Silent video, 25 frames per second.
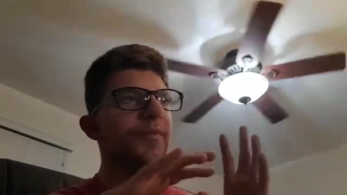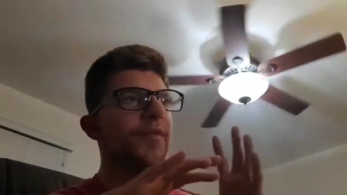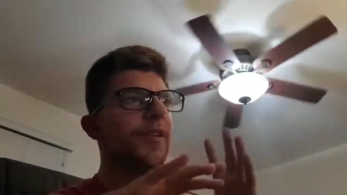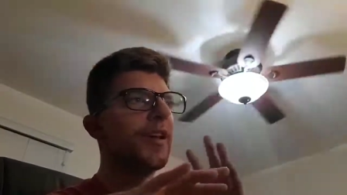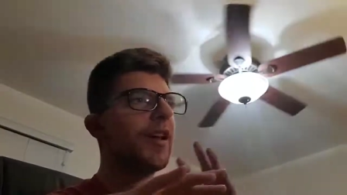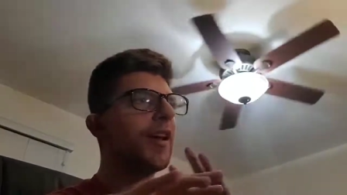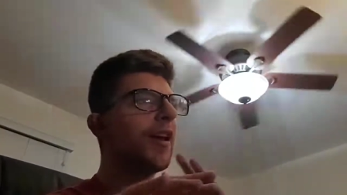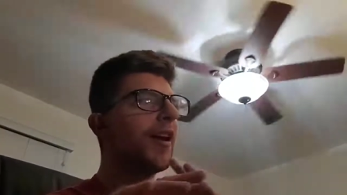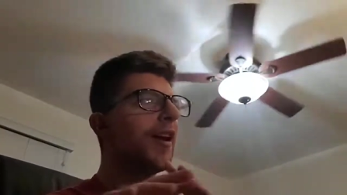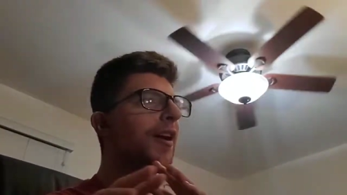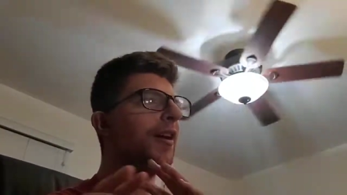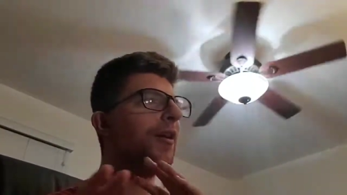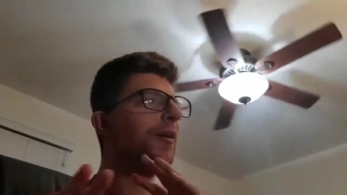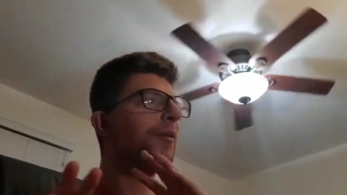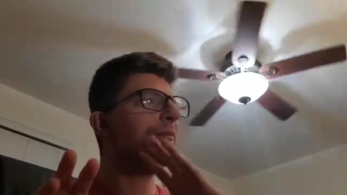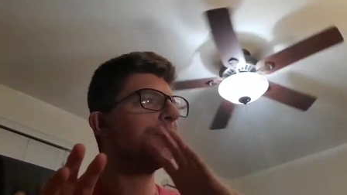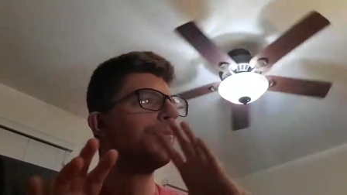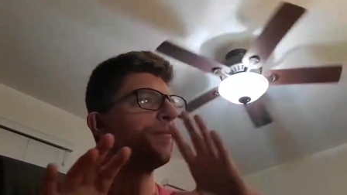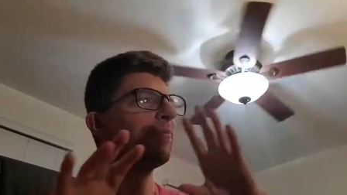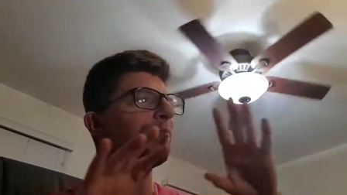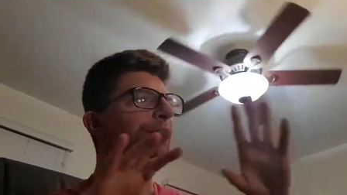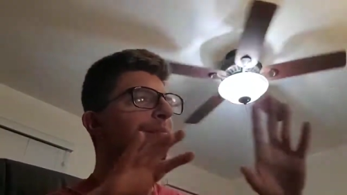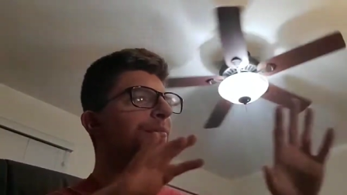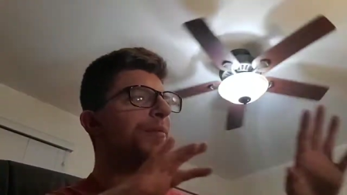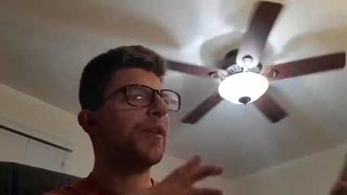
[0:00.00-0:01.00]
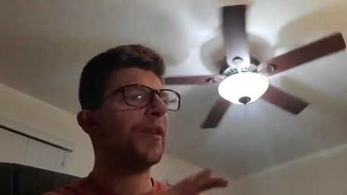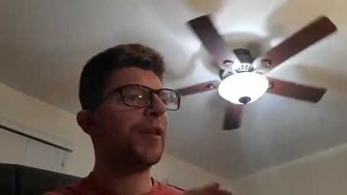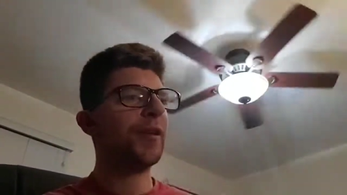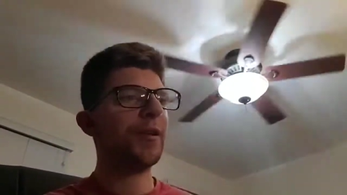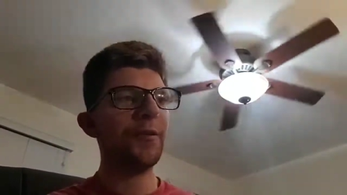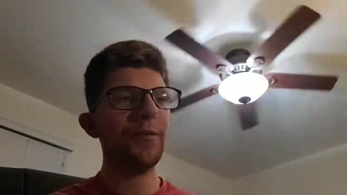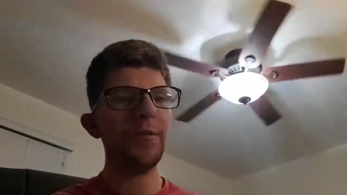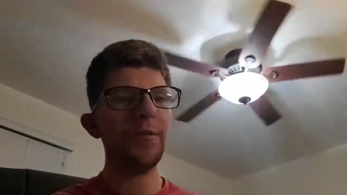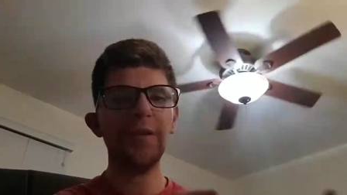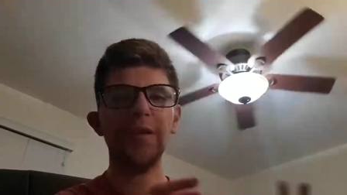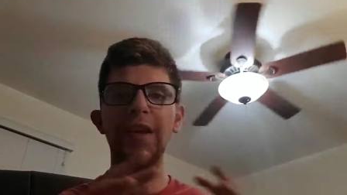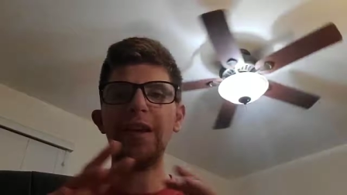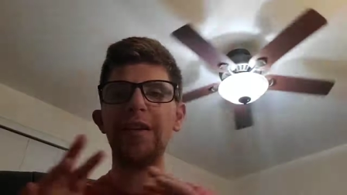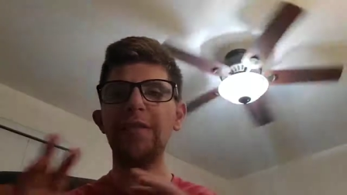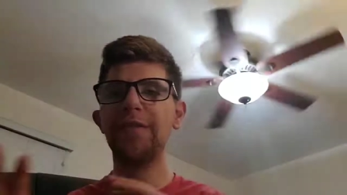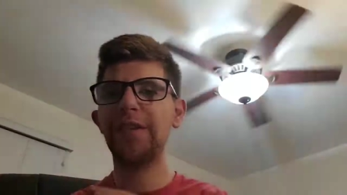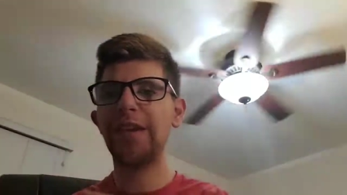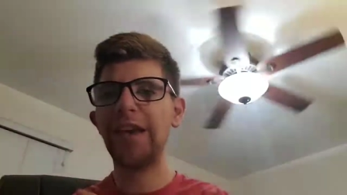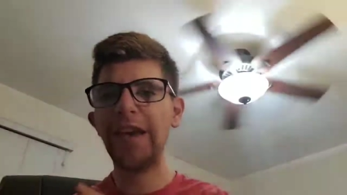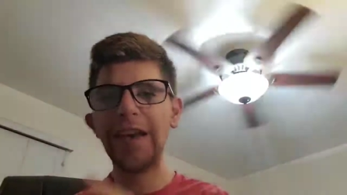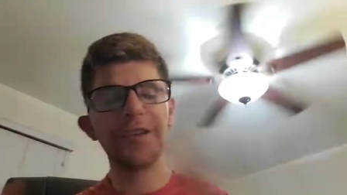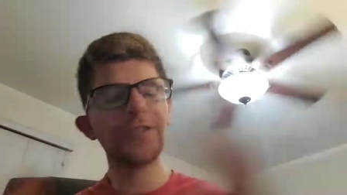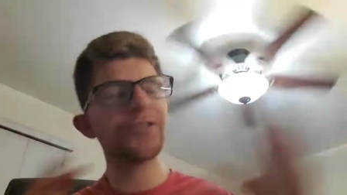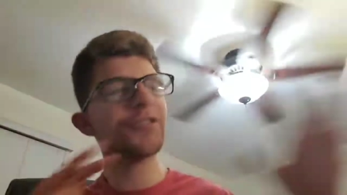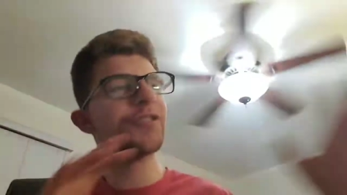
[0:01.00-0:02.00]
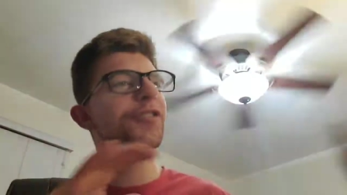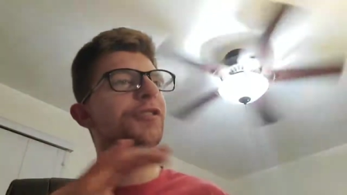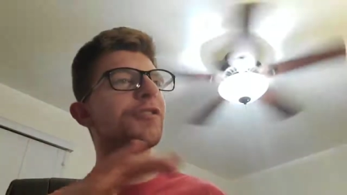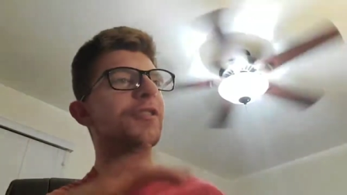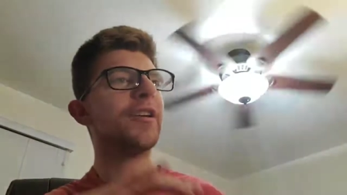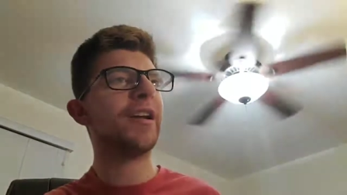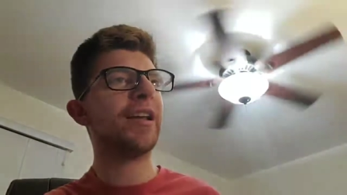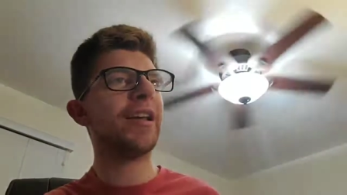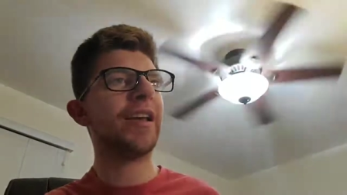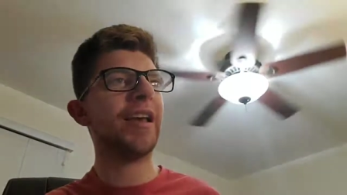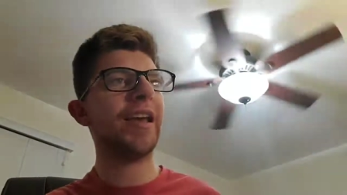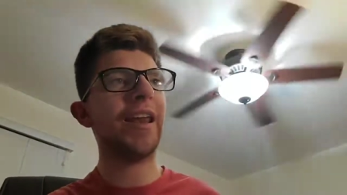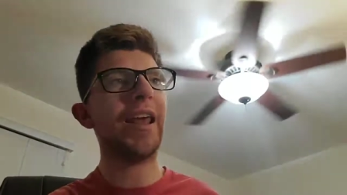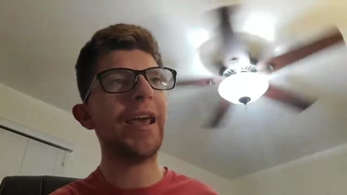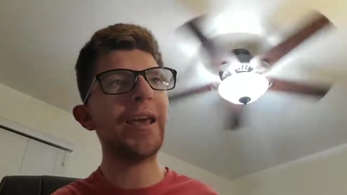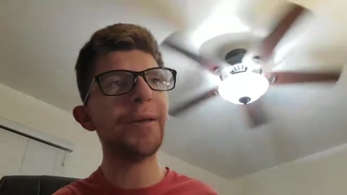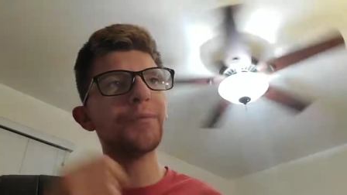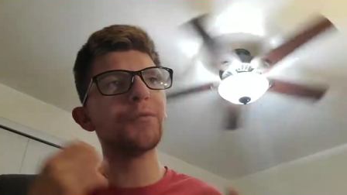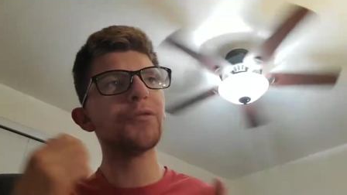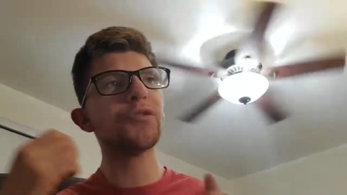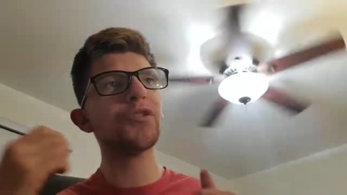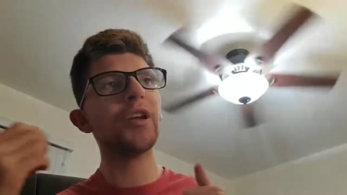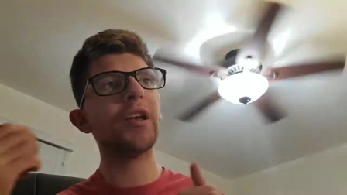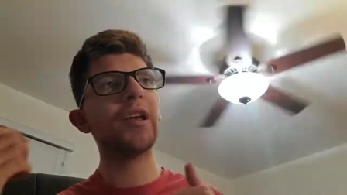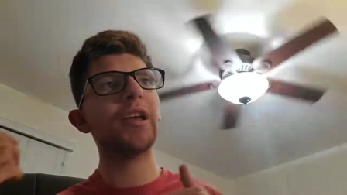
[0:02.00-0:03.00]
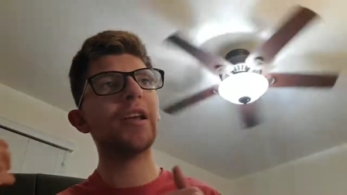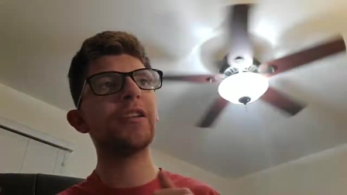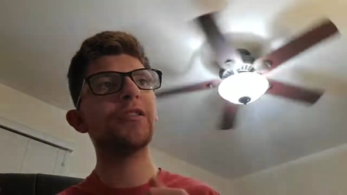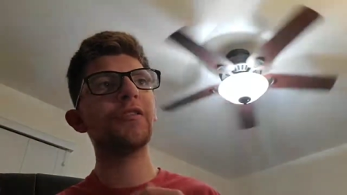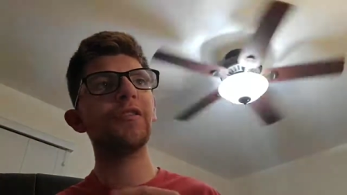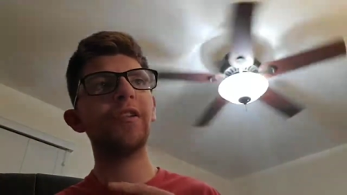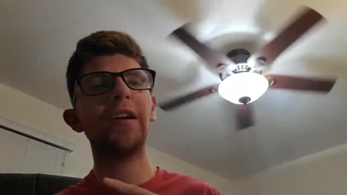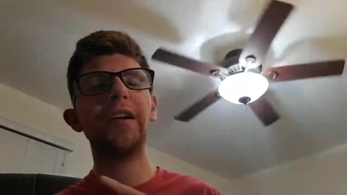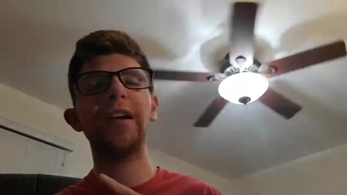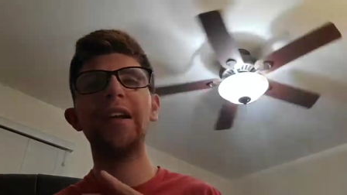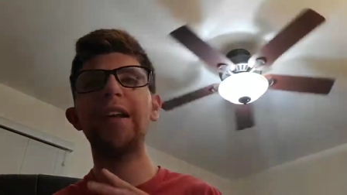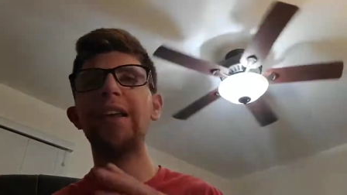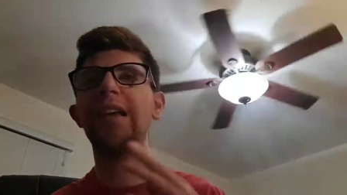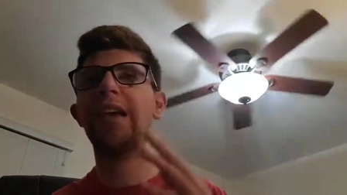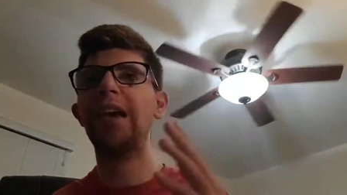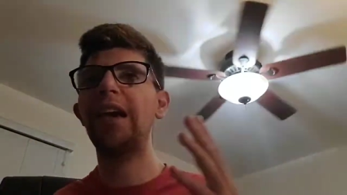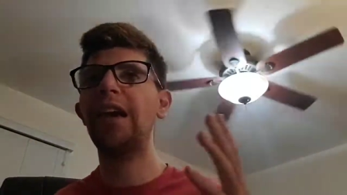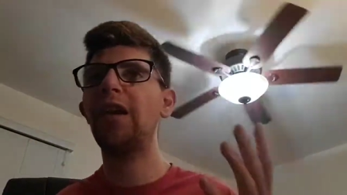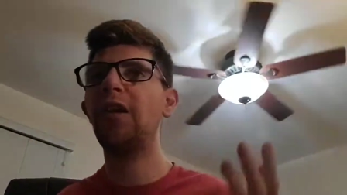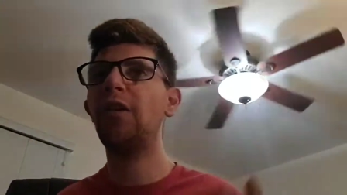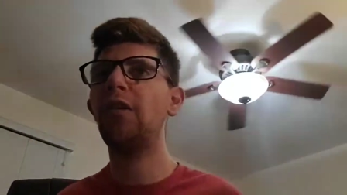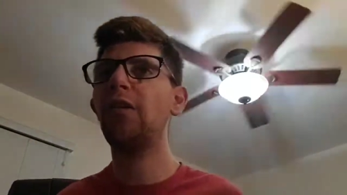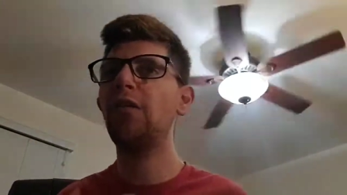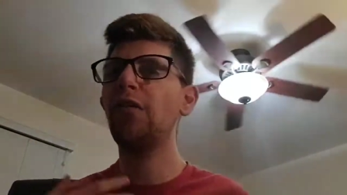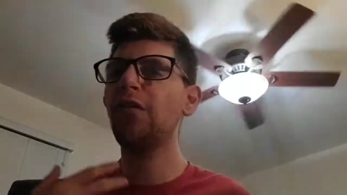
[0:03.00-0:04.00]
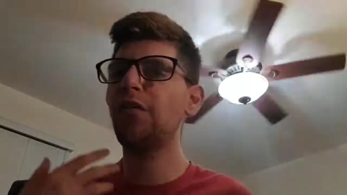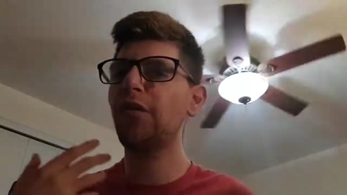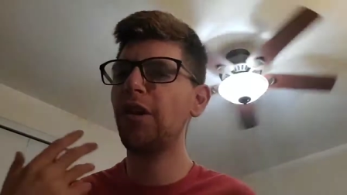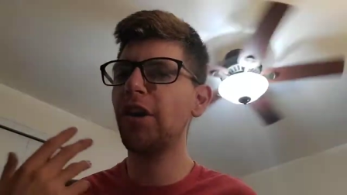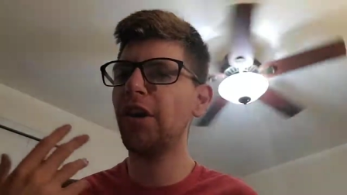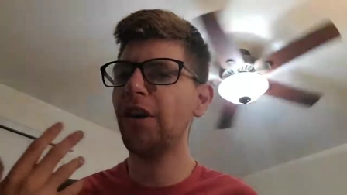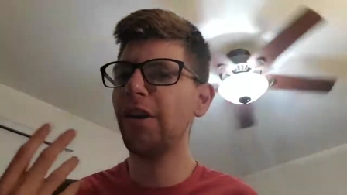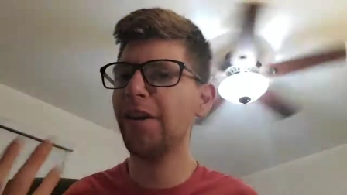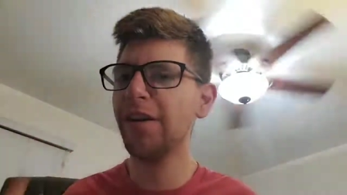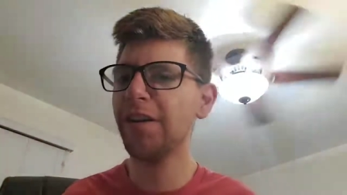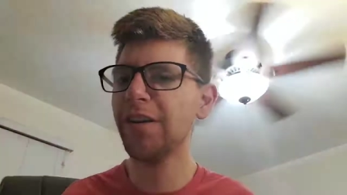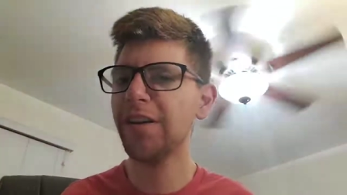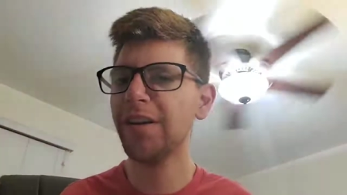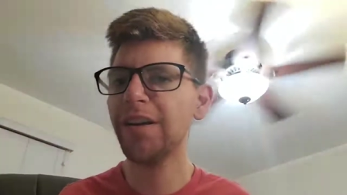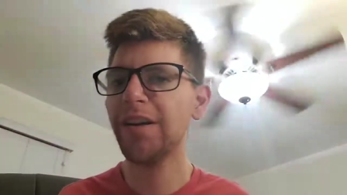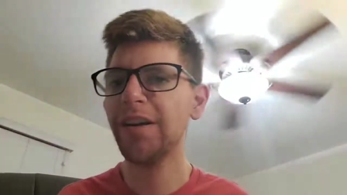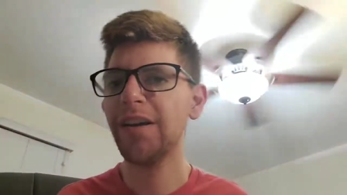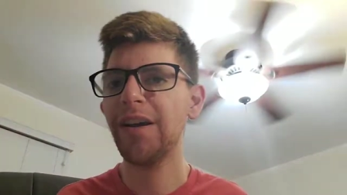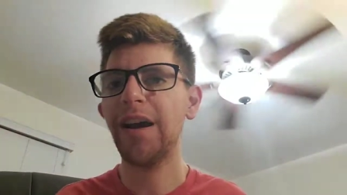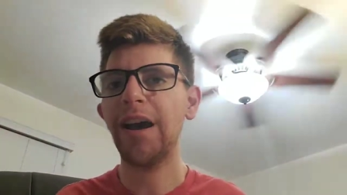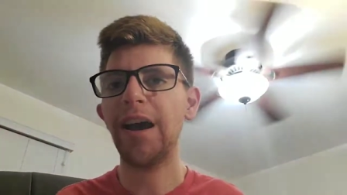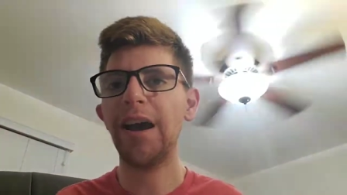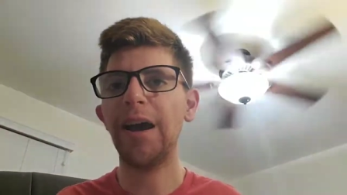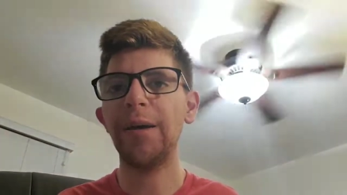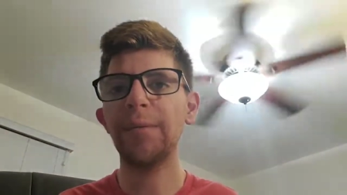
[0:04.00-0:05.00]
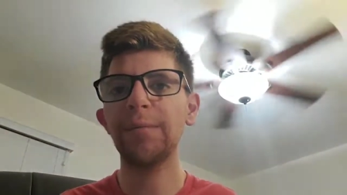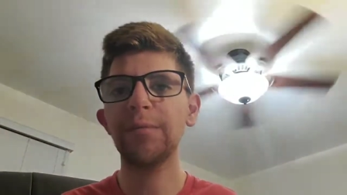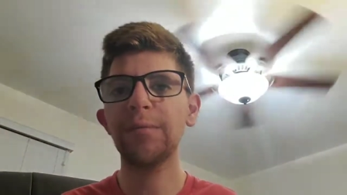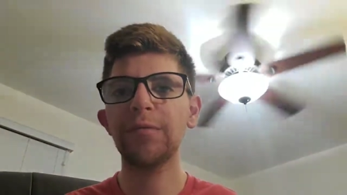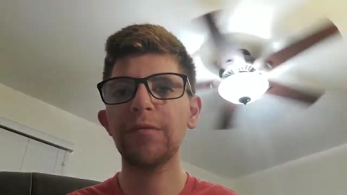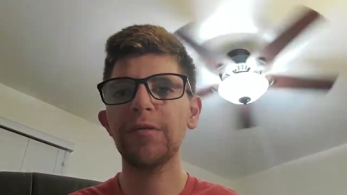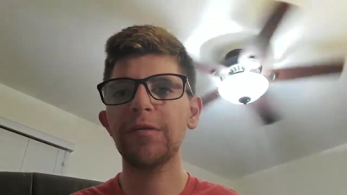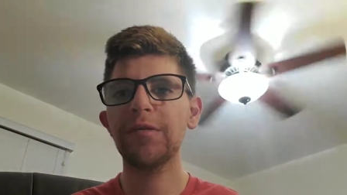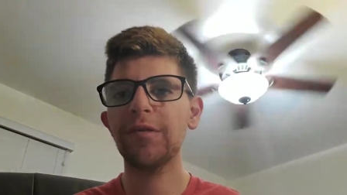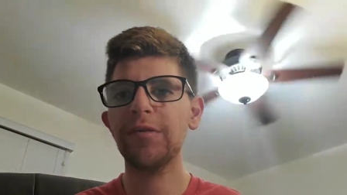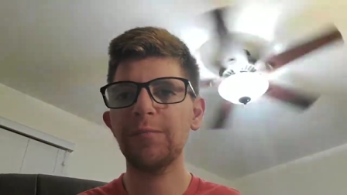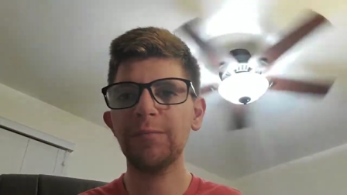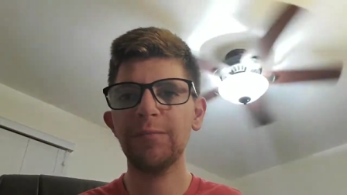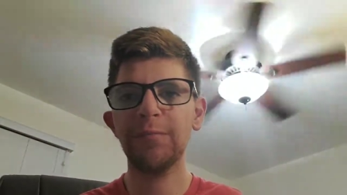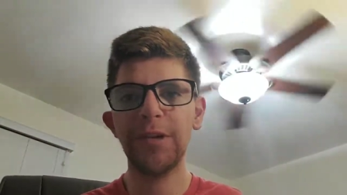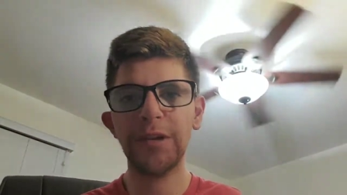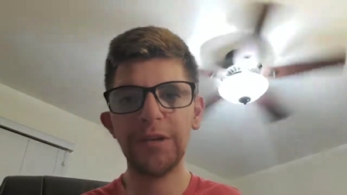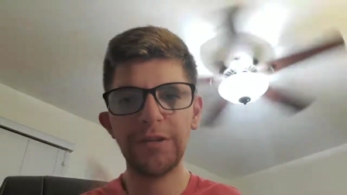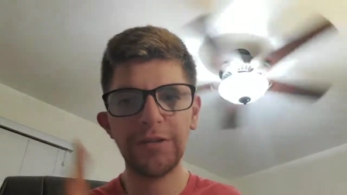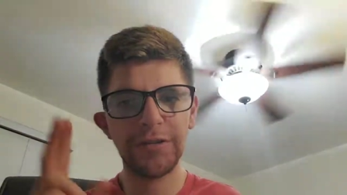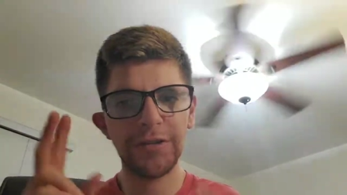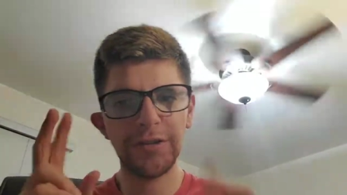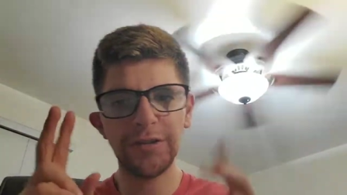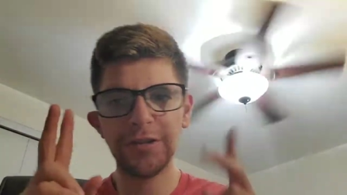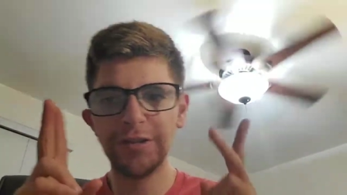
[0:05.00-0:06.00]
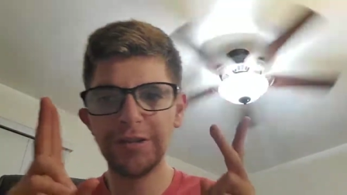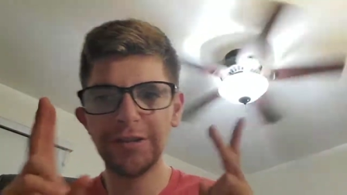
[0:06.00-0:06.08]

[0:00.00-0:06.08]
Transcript: um Peter was on vacation trying to get MJ, trying to get over um Mr.